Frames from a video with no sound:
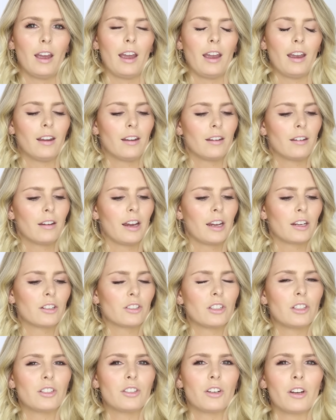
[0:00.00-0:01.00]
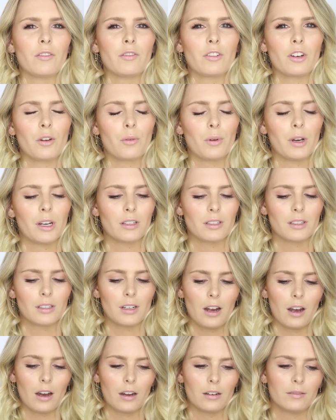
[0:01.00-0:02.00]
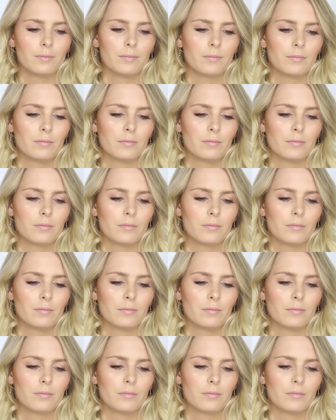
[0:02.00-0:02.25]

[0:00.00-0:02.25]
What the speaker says: And I actually don't even know where to start.